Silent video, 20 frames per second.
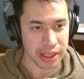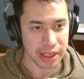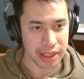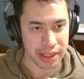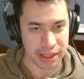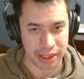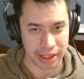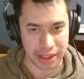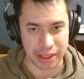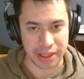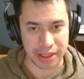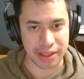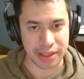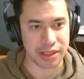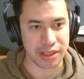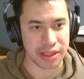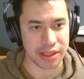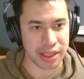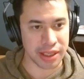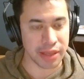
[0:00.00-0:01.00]

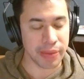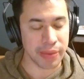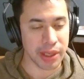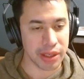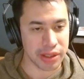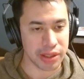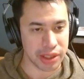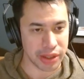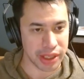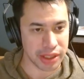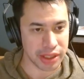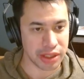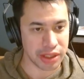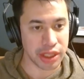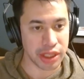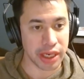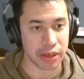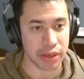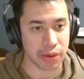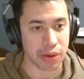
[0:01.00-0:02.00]
He's in the military. He's a
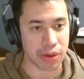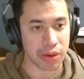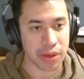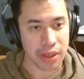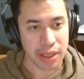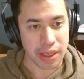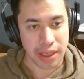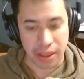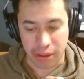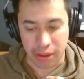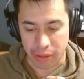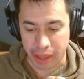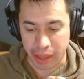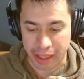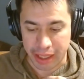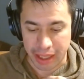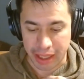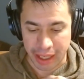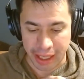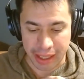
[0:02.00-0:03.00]
general,
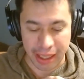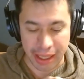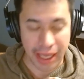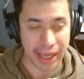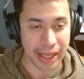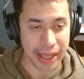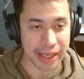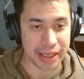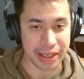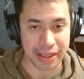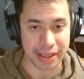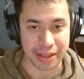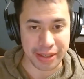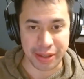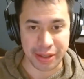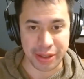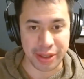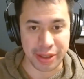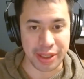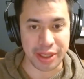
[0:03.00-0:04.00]
right? And then
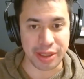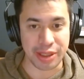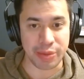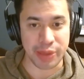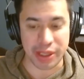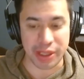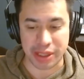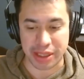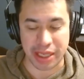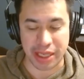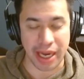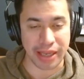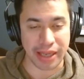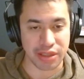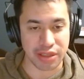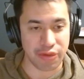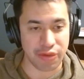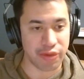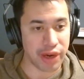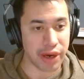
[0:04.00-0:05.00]
he's been assigned
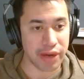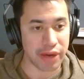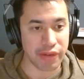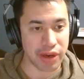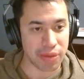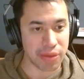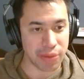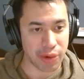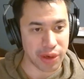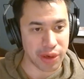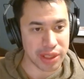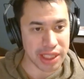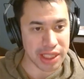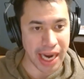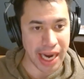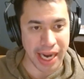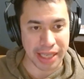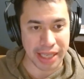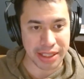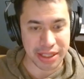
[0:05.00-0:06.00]
this very, very important
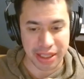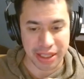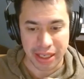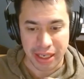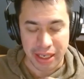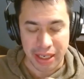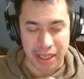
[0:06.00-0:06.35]
task.